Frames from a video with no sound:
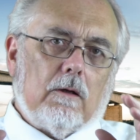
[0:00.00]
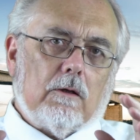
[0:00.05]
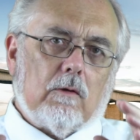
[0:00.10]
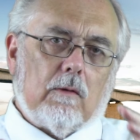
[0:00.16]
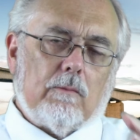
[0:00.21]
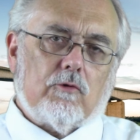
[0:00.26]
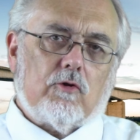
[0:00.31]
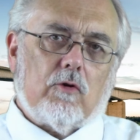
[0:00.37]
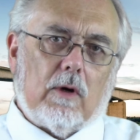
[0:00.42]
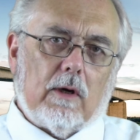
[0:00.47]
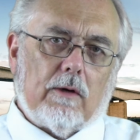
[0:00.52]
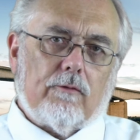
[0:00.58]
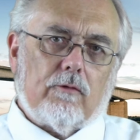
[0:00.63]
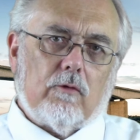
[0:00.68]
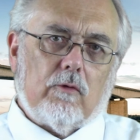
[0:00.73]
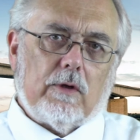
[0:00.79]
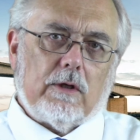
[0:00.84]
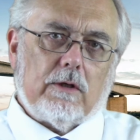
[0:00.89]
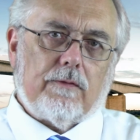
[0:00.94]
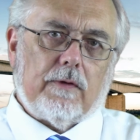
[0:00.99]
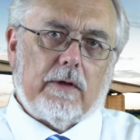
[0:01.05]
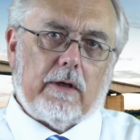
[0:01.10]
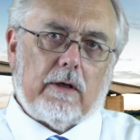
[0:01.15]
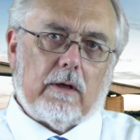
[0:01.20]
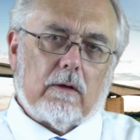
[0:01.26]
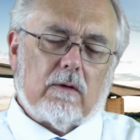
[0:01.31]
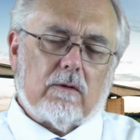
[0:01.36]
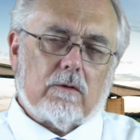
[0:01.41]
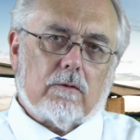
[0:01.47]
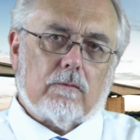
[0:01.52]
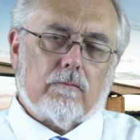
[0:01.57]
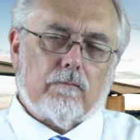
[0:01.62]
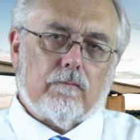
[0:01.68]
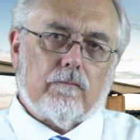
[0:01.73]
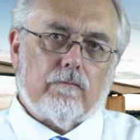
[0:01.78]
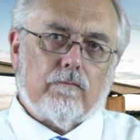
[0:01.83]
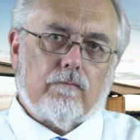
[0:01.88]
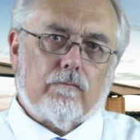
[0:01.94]
So I'm trying through these videos.
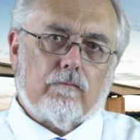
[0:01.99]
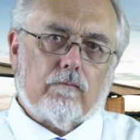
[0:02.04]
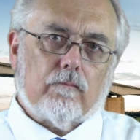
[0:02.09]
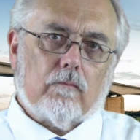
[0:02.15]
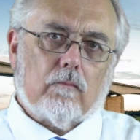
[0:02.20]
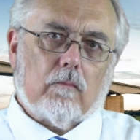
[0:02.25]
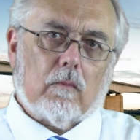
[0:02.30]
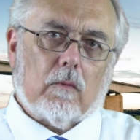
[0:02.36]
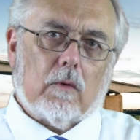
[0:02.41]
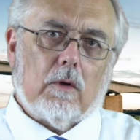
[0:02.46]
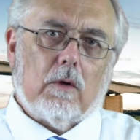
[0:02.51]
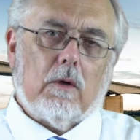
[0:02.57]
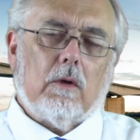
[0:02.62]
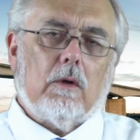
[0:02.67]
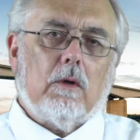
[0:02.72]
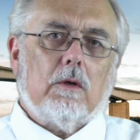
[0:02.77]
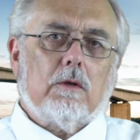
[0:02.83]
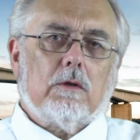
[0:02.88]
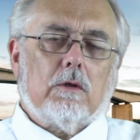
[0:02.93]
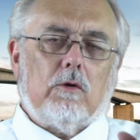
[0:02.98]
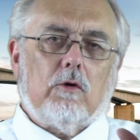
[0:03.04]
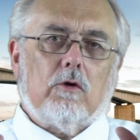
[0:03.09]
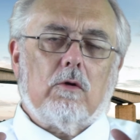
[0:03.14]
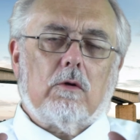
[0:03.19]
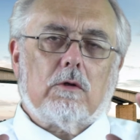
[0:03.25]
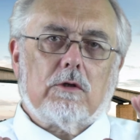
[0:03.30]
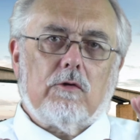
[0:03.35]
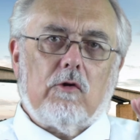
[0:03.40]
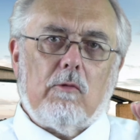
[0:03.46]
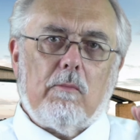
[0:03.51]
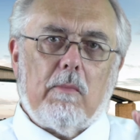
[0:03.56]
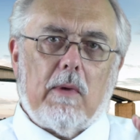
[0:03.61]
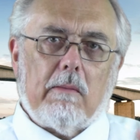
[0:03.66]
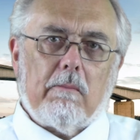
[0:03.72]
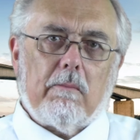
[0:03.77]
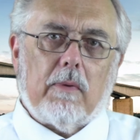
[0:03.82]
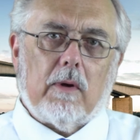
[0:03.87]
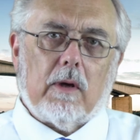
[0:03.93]
So you've got to
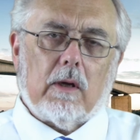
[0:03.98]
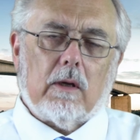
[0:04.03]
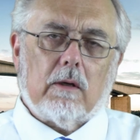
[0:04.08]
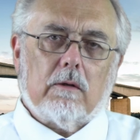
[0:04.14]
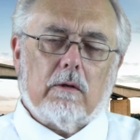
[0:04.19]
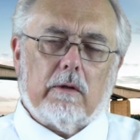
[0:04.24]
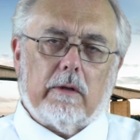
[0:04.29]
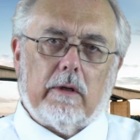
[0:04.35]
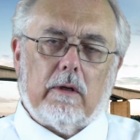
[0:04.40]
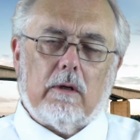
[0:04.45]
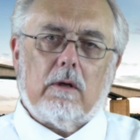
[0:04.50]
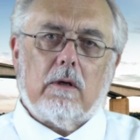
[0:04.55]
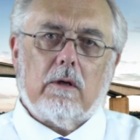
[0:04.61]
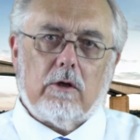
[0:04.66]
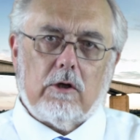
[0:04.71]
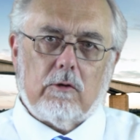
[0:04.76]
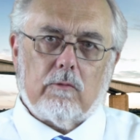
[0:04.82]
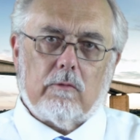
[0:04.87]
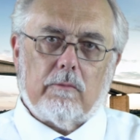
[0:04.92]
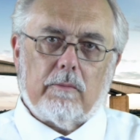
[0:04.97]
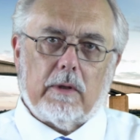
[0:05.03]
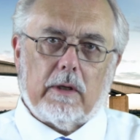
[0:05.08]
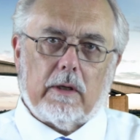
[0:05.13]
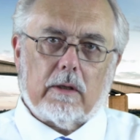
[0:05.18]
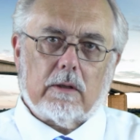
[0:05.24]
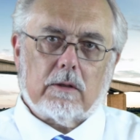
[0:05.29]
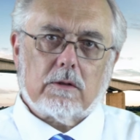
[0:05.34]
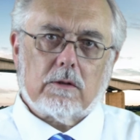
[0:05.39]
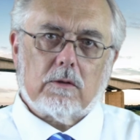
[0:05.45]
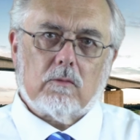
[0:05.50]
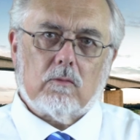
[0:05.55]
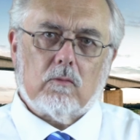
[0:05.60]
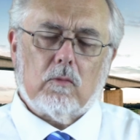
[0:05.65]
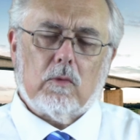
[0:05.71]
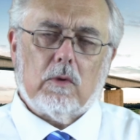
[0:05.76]
remember that they are human beings,